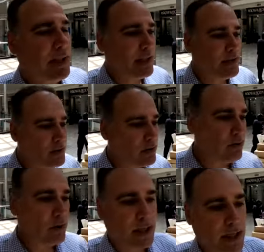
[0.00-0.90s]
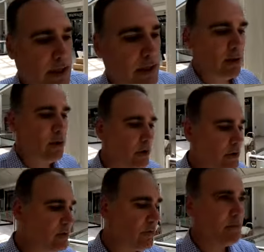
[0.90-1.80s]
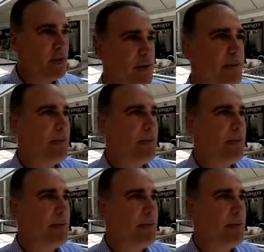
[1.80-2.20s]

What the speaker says: into Nordstrom's.